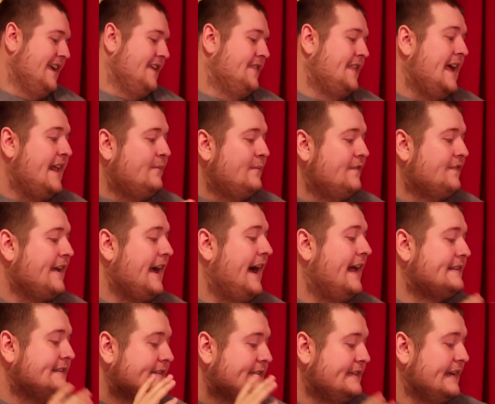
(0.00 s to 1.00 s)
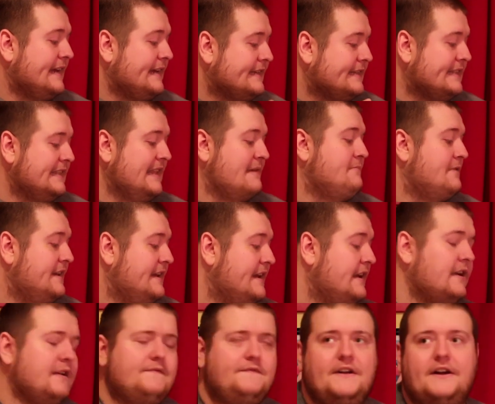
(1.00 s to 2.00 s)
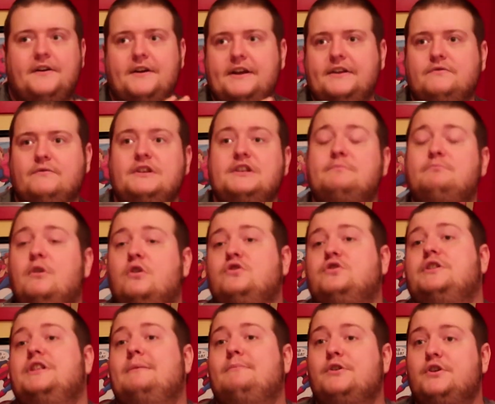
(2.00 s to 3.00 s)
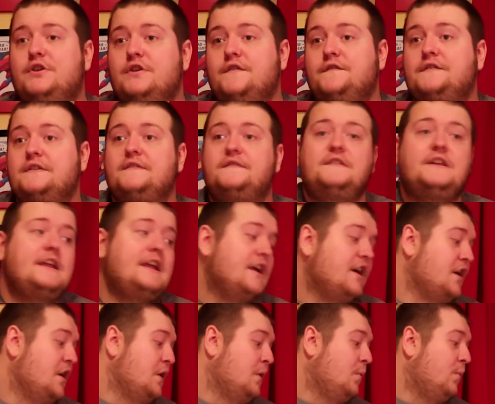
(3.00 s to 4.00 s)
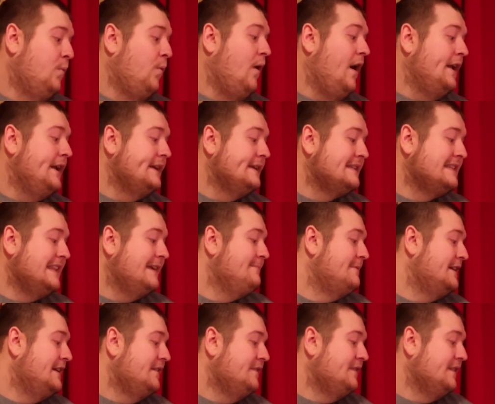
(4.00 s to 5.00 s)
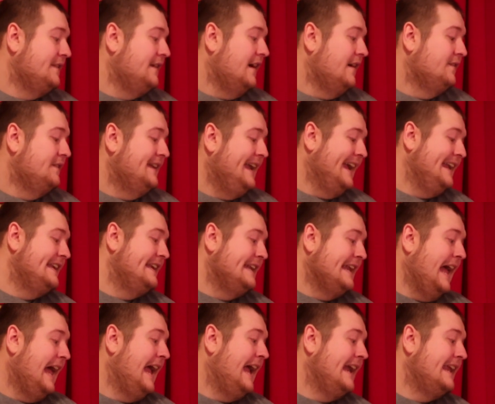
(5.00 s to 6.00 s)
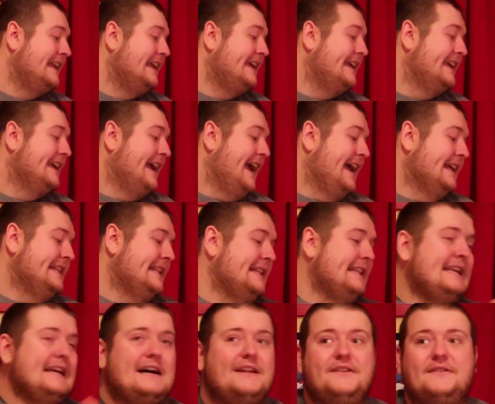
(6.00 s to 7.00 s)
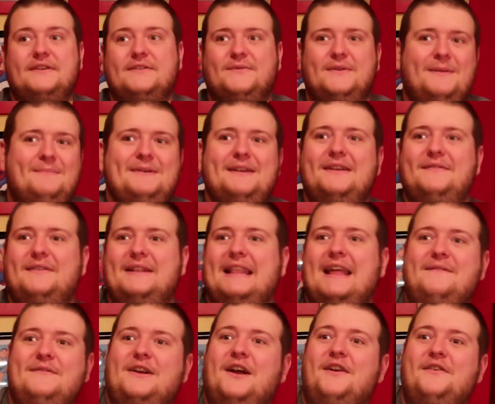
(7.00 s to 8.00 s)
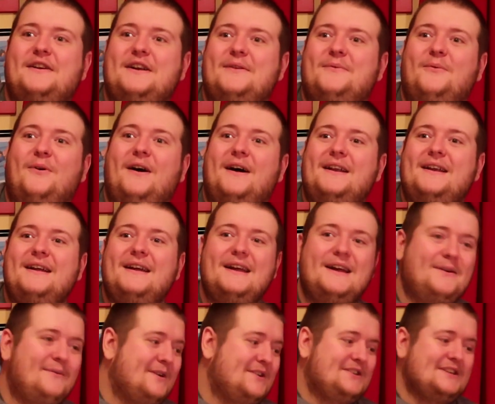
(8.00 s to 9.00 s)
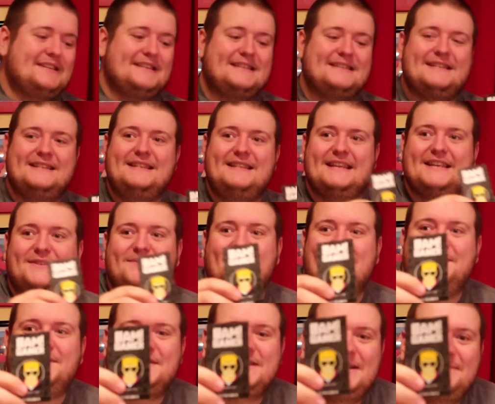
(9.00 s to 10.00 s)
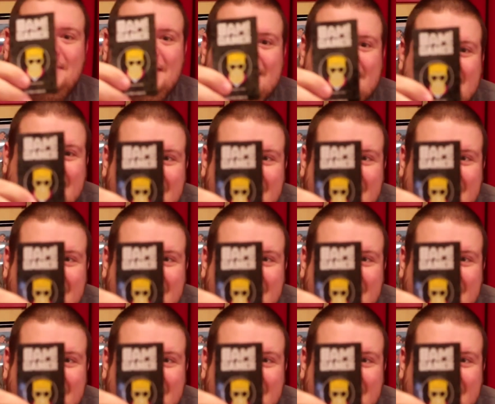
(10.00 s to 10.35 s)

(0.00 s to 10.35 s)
Then we've got 6 limited and various ones. Most of them are $250. One is limit of 99, and then the other is limit of 1101, which is this one for some reason.